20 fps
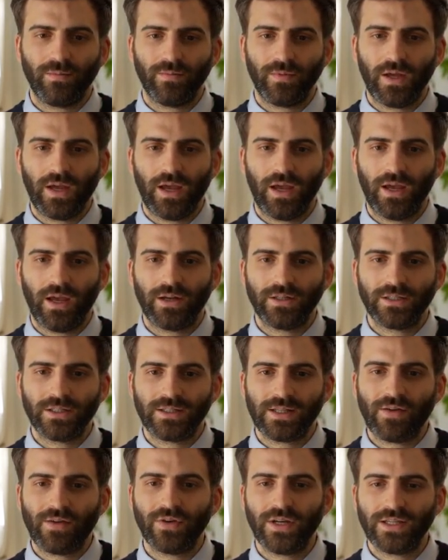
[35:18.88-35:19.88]
and
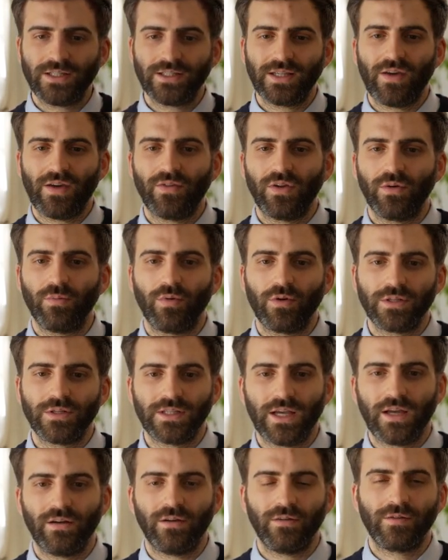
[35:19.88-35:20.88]

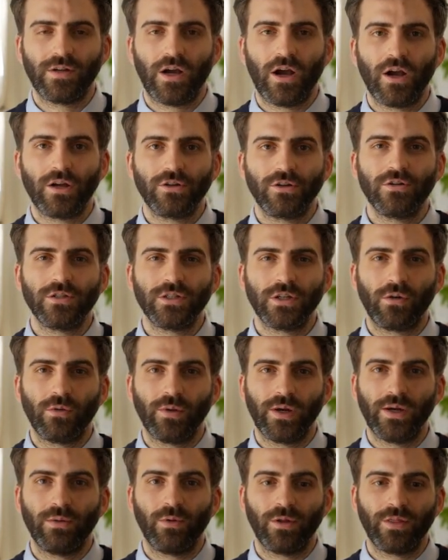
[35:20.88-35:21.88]
77% of doctors
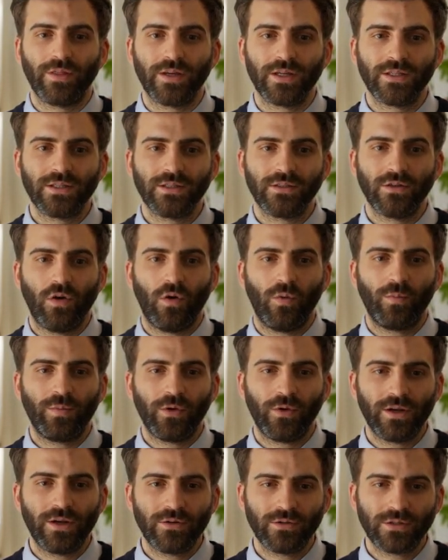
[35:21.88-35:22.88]
agreed with this.
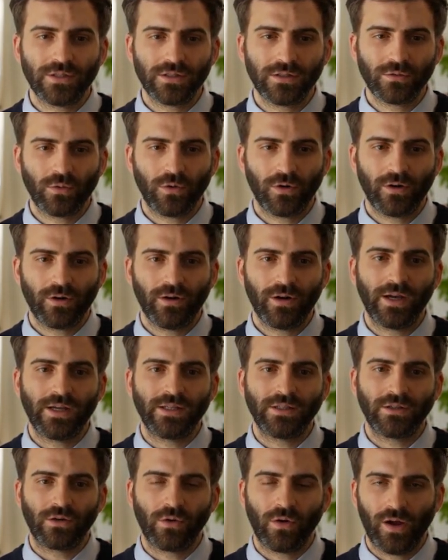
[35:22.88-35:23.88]
Opioid use disorder
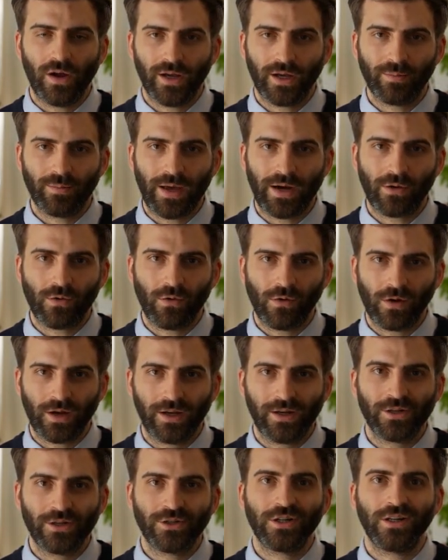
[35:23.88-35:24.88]
is a chronic medical
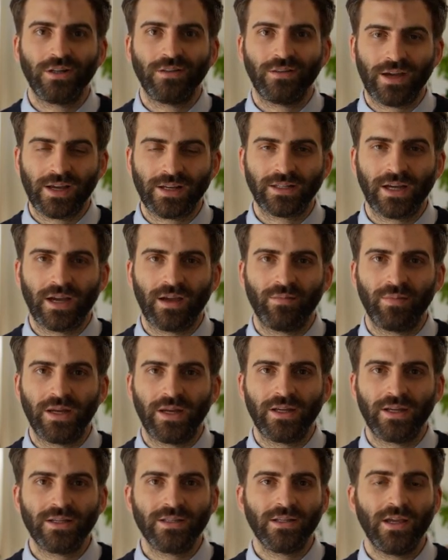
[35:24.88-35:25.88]
condition like
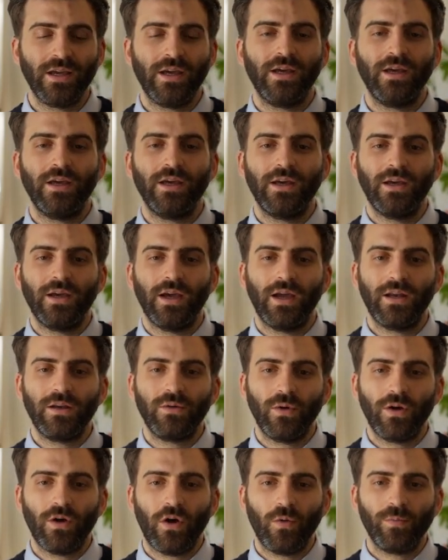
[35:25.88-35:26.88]
diabetes. And you
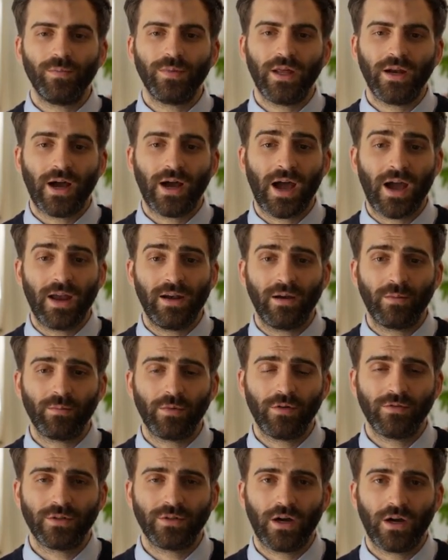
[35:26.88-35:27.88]
would hope that a high
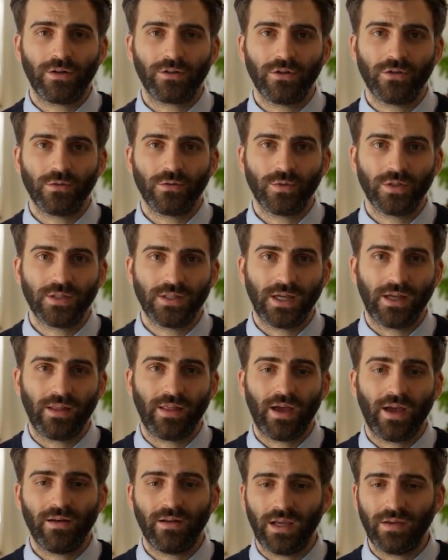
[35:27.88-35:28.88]
number of doctors would say
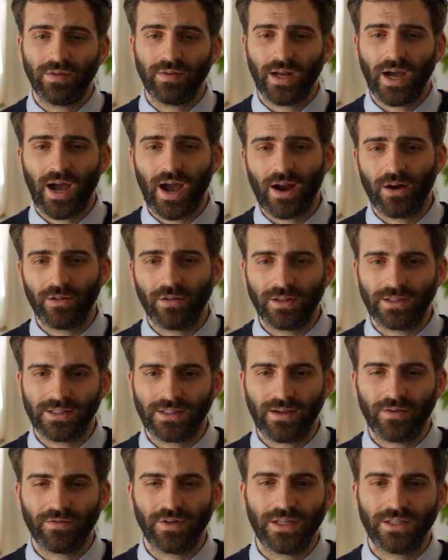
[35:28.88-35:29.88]
that, even higher than
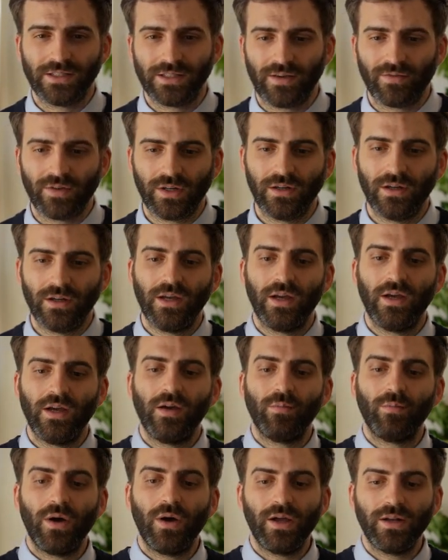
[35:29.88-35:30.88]
77.
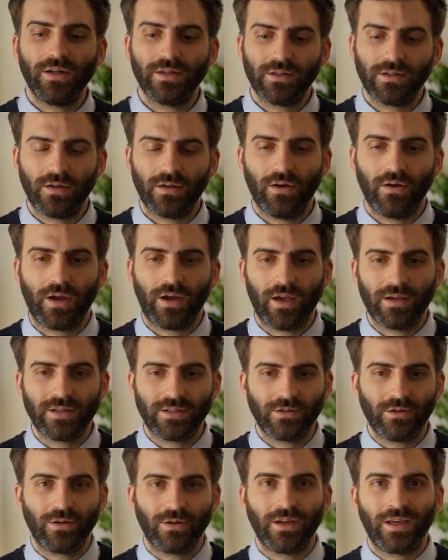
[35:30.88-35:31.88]
But, okay,
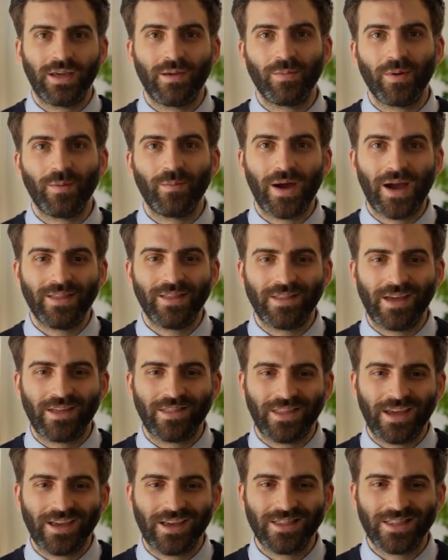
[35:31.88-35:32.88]
so keep in mind they
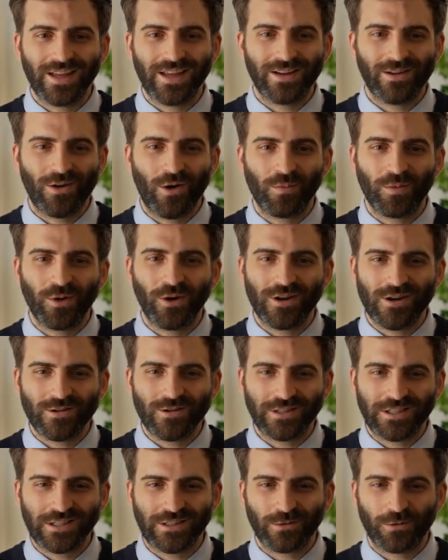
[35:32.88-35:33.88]
think that opioid
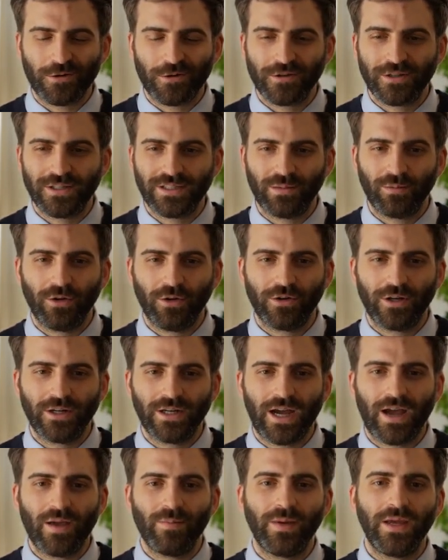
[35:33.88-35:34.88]
use disorder is similar to
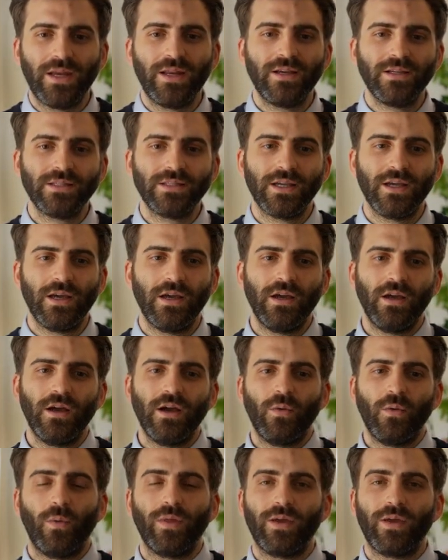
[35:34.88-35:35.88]
diabetes.
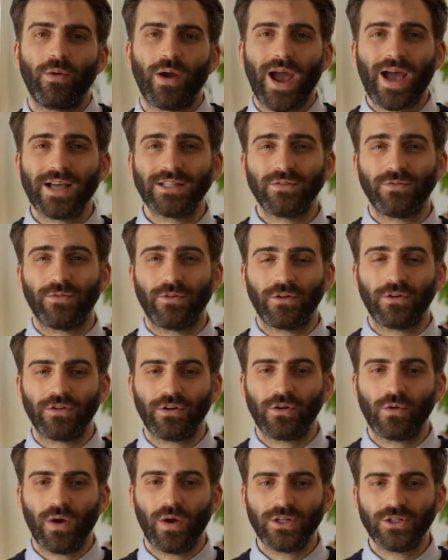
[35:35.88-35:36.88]
When they were asked
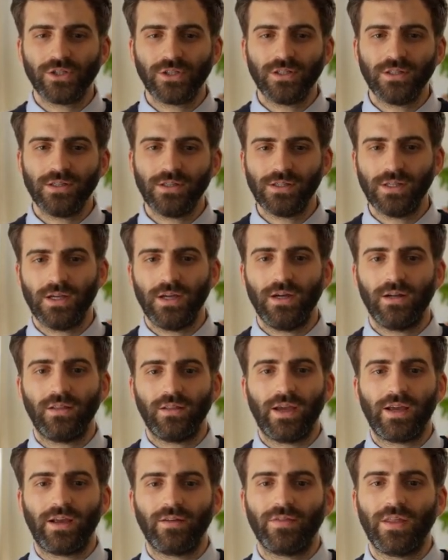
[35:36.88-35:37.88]
further questions,
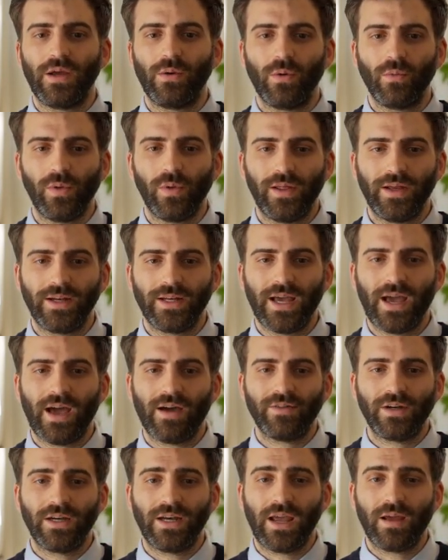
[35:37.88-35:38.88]
like if they were willing to
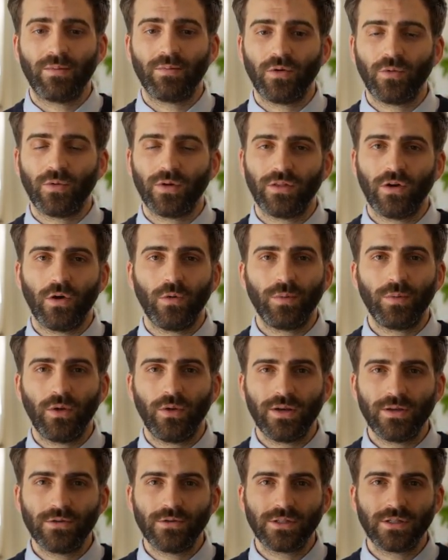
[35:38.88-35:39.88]
have a neighbor with
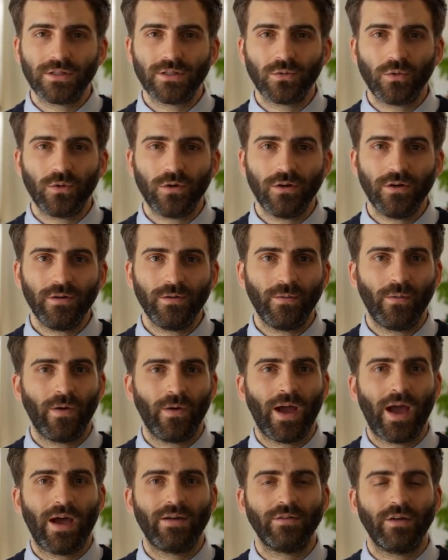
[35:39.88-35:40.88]
opioid use disorder or
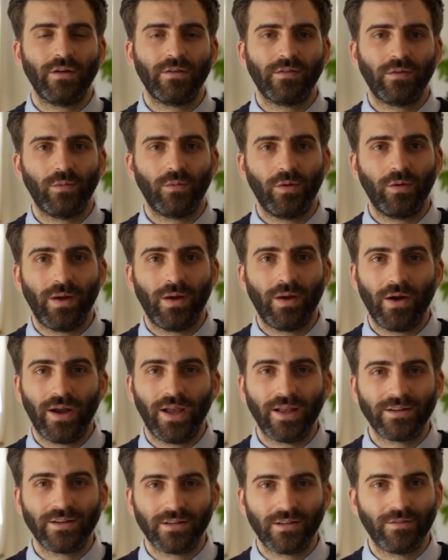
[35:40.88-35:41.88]
have someone marry
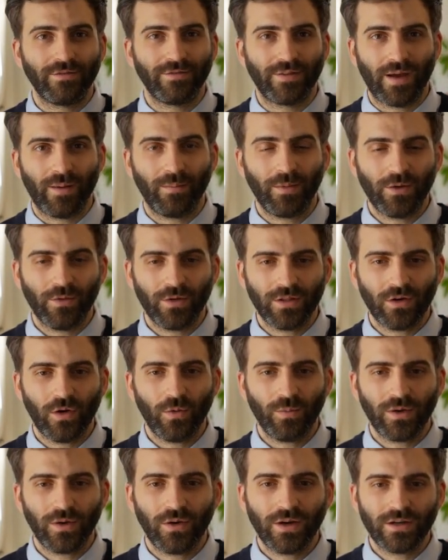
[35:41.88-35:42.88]
into the family with
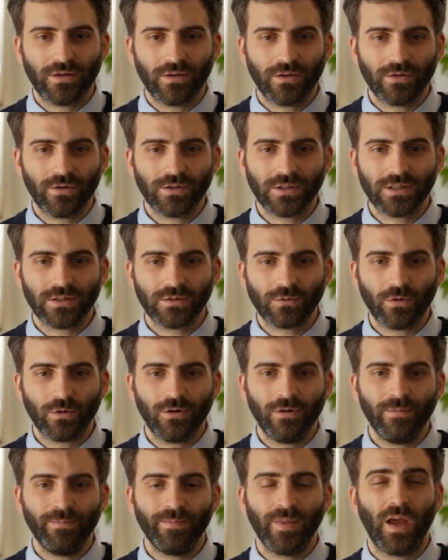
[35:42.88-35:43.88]
opioid use
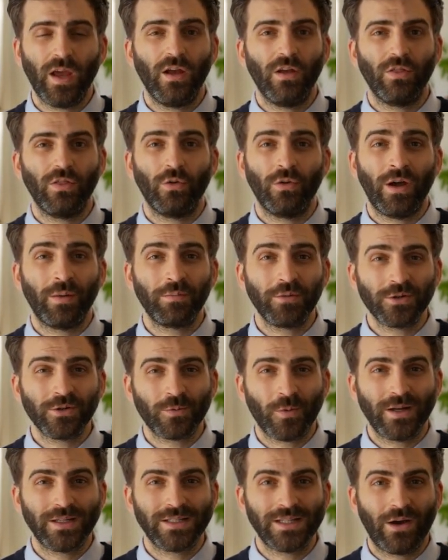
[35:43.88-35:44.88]
disorder, their numbers
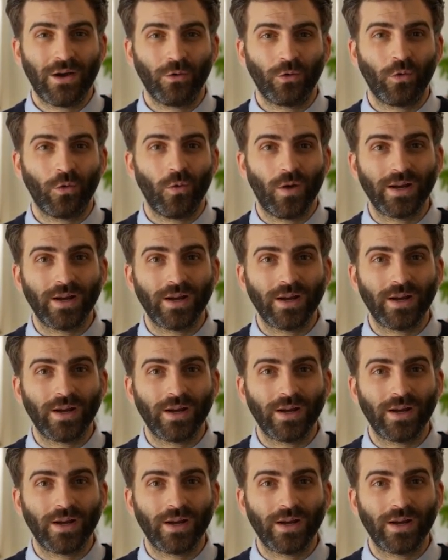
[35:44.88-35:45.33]
went down quite